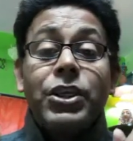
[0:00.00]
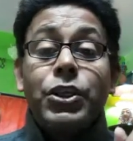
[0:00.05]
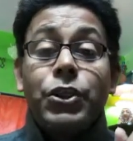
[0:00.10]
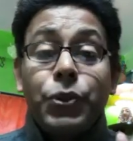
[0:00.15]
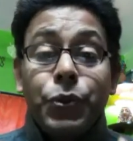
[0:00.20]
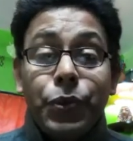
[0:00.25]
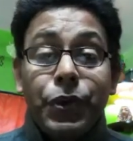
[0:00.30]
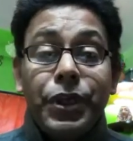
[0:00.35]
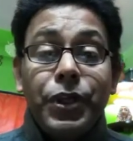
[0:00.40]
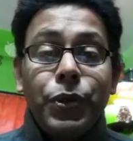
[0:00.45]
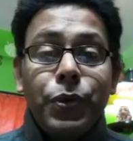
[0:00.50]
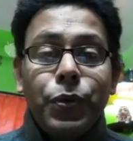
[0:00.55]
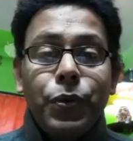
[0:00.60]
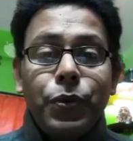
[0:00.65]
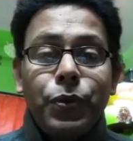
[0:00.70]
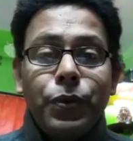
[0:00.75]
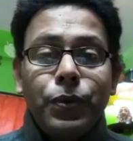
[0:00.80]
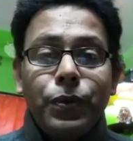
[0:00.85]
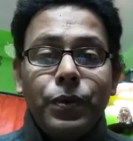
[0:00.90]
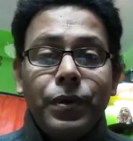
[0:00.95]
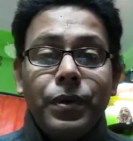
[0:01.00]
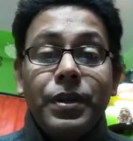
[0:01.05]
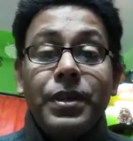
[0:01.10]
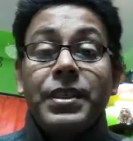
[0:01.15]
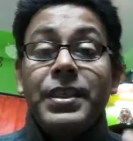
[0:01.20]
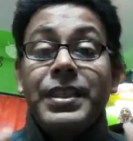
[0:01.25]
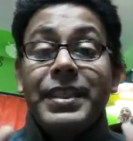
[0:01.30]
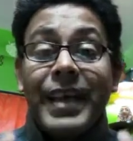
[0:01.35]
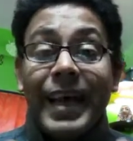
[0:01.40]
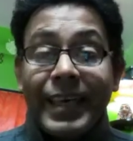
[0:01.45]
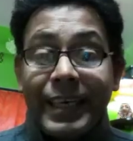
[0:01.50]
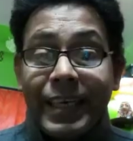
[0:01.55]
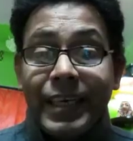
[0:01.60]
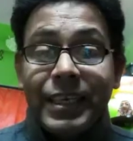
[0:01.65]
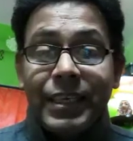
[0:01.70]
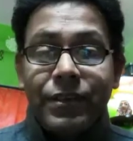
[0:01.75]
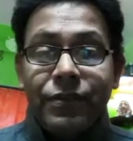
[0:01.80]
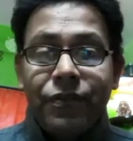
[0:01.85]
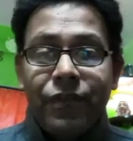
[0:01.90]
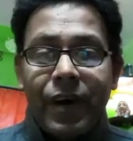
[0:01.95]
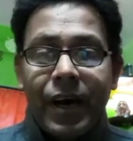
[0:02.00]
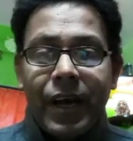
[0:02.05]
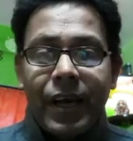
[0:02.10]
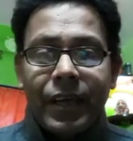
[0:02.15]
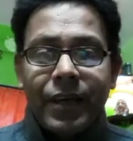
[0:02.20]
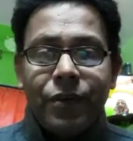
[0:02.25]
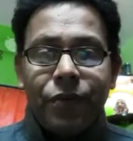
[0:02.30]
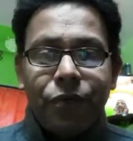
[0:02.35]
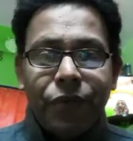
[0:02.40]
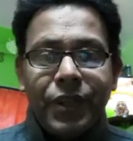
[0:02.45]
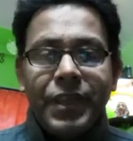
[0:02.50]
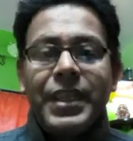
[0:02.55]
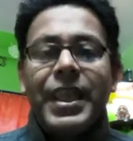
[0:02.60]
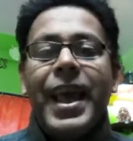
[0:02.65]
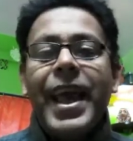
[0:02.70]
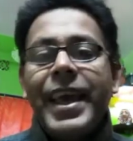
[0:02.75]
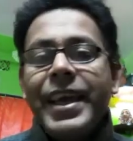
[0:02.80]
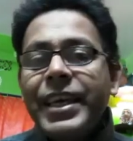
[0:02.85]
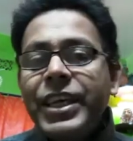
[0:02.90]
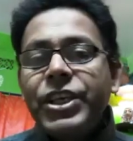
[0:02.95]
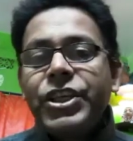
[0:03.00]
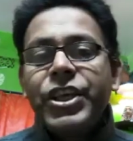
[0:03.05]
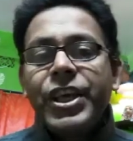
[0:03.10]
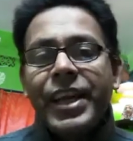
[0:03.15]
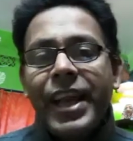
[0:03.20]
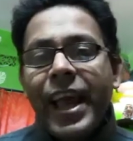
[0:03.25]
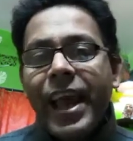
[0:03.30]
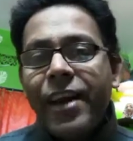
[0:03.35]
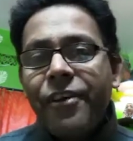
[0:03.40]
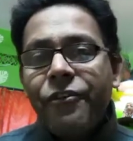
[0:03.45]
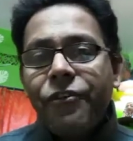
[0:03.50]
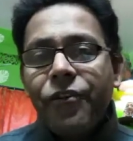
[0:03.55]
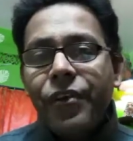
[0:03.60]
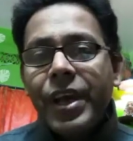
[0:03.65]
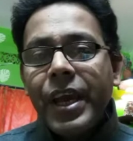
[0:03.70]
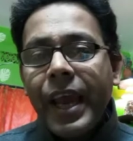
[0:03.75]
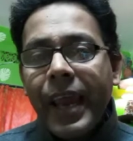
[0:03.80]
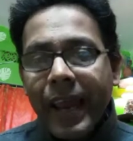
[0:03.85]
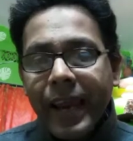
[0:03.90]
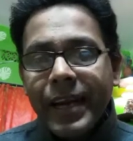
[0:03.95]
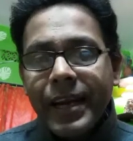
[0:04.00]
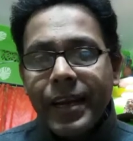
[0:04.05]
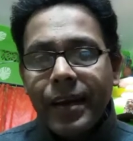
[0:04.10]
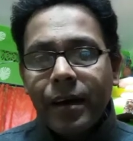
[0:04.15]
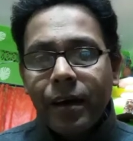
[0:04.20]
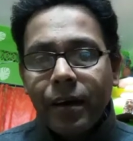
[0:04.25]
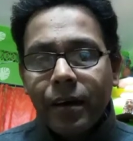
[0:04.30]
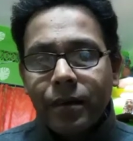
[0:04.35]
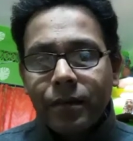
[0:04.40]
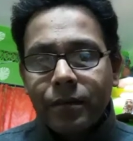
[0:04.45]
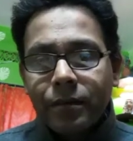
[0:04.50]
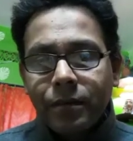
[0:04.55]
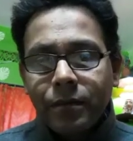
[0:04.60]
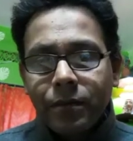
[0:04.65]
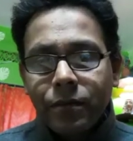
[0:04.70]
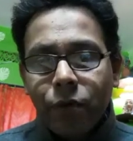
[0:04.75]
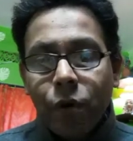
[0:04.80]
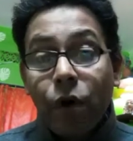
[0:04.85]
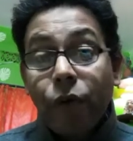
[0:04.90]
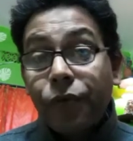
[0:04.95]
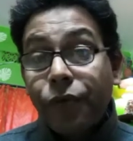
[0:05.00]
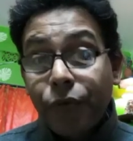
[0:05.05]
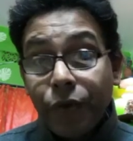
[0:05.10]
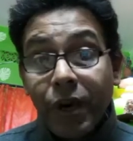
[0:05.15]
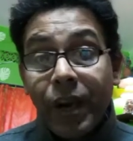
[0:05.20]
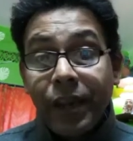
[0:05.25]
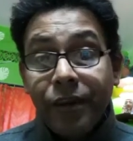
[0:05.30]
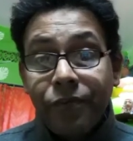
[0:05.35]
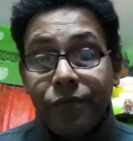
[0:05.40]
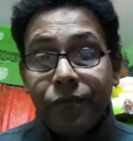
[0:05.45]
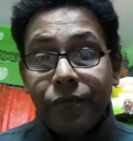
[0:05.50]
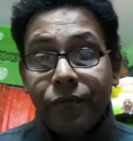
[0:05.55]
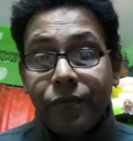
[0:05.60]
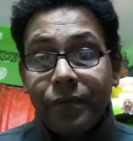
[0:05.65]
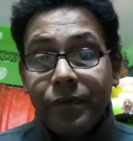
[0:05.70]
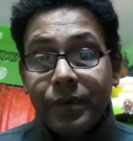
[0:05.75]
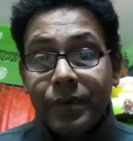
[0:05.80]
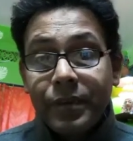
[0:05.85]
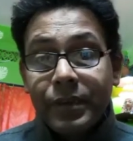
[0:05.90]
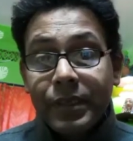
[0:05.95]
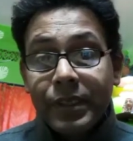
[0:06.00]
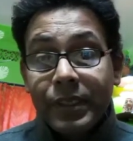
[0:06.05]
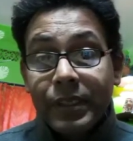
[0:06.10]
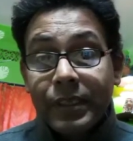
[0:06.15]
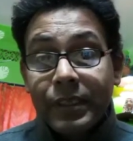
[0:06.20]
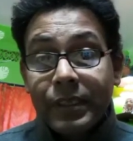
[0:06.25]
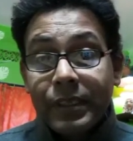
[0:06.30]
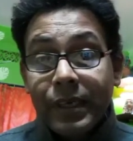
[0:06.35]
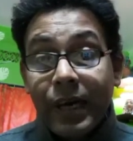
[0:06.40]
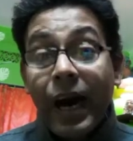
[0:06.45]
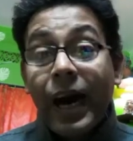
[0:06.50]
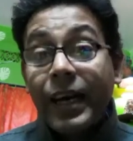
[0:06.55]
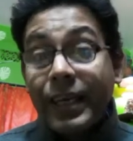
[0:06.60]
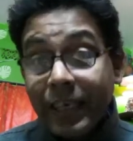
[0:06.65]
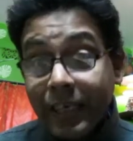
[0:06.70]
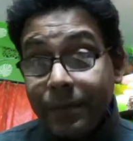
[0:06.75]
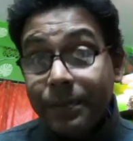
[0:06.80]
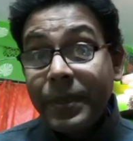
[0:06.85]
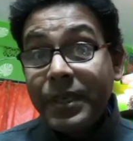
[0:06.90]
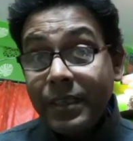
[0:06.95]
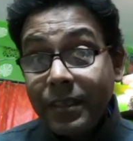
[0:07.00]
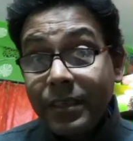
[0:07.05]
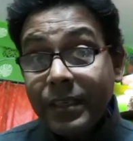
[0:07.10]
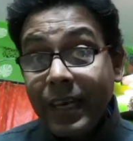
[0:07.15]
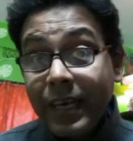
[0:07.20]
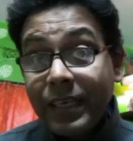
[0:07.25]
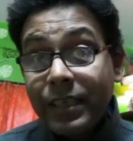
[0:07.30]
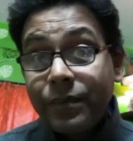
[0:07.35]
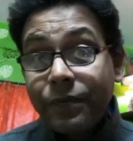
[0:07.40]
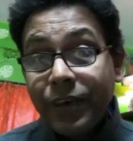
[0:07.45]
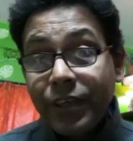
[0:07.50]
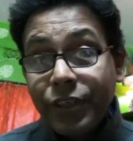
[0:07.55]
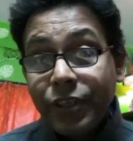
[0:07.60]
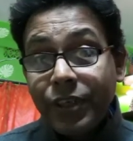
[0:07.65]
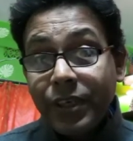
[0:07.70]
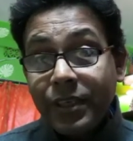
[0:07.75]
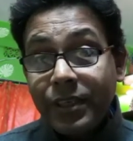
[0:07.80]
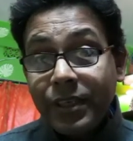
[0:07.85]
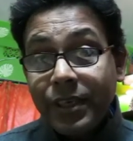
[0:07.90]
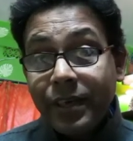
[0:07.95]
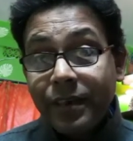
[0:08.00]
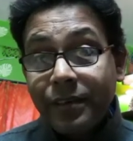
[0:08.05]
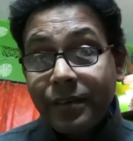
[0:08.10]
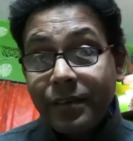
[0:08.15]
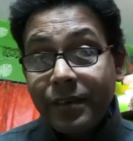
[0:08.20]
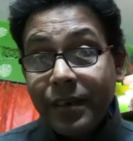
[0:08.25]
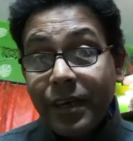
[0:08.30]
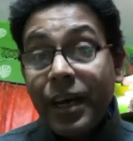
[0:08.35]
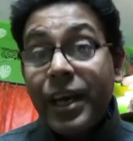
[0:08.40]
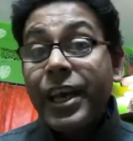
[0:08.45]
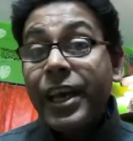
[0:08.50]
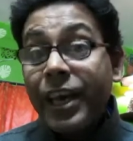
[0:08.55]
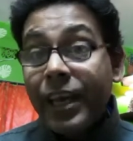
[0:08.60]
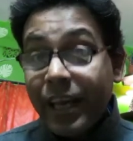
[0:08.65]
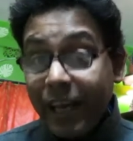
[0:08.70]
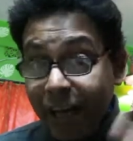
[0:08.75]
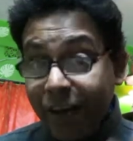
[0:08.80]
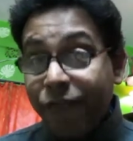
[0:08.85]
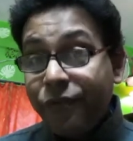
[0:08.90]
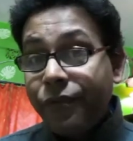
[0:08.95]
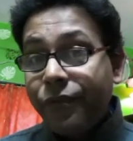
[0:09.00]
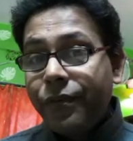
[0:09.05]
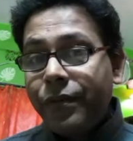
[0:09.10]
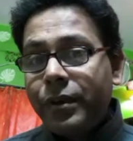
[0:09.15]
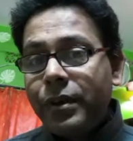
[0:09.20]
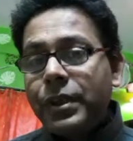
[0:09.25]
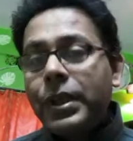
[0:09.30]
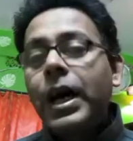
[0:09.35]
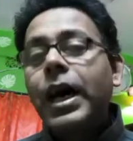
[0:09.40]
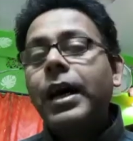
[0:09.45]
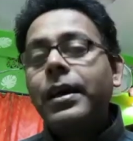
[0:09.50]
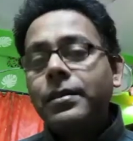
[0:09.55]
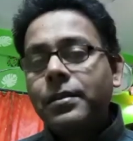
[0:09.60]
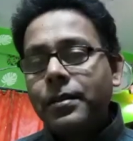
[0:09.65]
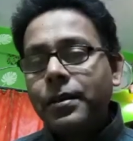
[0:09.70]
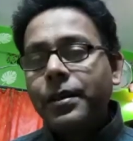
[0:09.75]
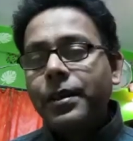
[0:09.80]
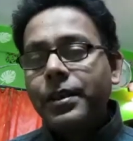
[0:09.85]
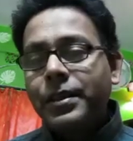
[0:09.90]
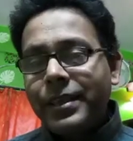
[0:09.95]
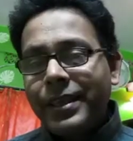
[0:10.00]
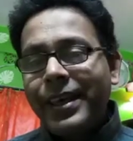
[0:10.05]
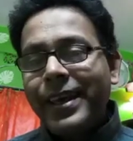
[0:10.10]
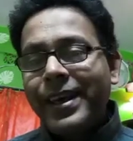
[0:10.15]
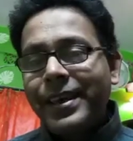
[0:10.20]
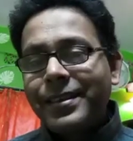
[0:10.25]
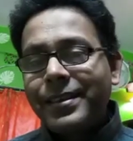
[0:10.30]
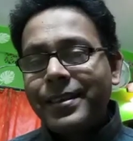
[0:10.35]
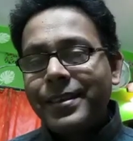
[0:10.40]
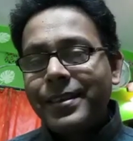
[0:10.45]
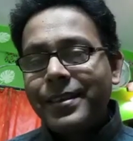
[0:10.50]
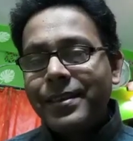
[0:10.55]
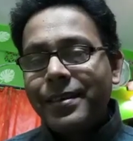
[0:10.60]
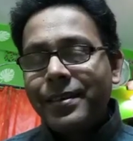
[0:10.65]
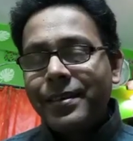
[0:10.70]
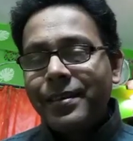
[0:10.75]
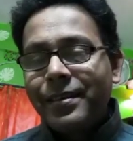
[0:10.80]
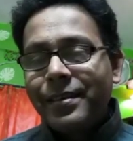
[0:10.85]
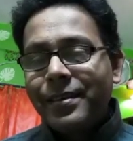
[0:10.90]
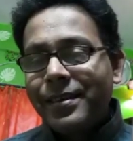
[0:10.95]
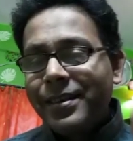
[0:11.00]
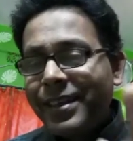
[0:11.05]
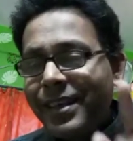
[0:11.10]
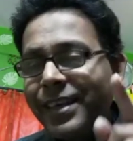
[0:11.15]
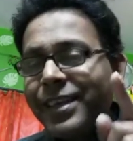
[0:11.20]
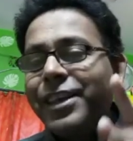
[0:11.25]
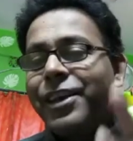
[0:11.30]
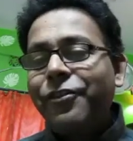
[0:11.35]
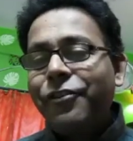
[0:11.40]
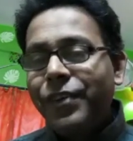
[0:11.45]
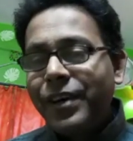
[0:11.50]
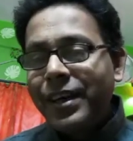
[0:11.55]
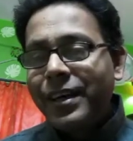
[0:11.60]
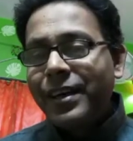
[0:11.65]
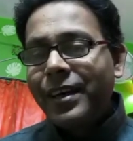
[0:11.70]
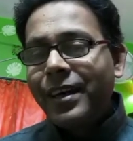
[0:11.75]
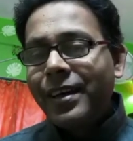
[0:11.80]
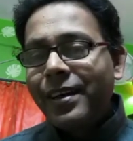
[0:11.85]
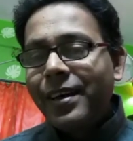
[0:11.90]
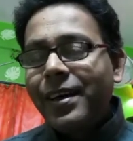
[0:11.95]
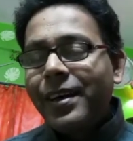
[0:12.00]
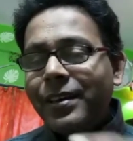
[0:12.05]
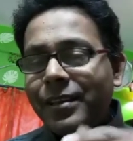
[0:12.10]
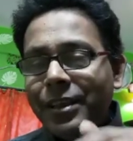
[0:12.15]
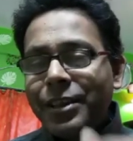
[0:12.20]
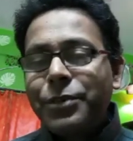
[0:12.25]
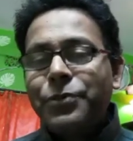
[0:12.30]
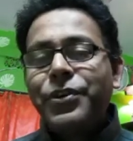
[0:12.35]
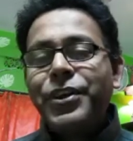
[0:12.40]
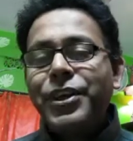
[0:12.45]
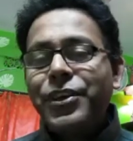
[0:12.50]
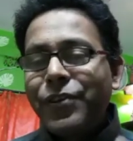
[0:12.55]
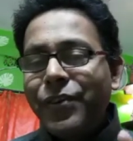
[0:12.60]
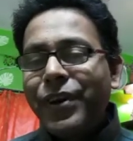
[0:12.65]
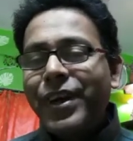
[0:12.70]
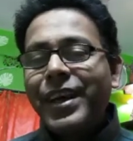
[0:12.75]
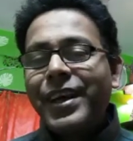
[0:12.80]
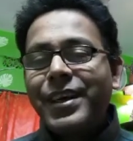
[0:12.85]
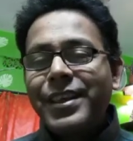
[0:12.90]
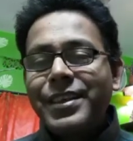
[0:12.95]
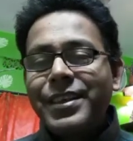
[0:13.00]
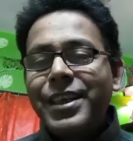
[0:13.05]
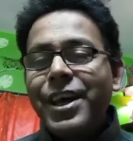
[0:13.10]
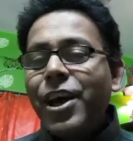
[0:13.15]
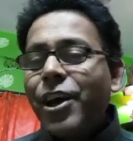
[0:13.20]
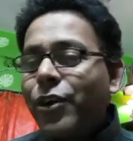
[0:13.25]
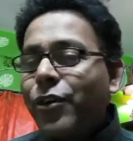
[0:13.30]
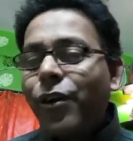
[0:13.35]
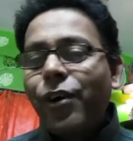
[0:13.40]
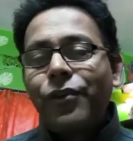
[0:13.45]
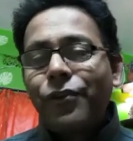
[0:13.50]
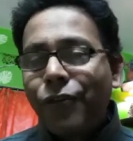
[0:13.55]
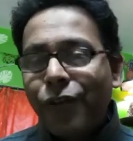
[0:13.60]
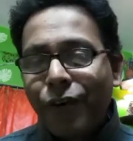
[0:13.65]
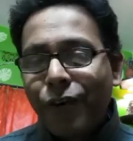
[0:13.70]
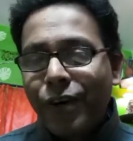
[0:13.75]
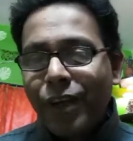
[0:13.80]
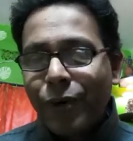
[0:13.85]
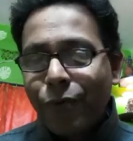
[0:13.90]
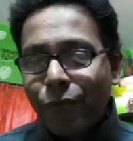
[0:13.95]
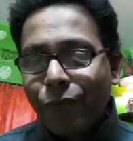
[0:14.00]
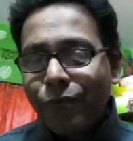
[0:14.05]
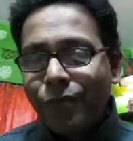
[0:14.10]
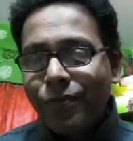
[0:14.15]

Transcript: Do you satisfied with each and every area of your life? 100% satisfaction is there? If the answer is yes, then definitely this video is not for you.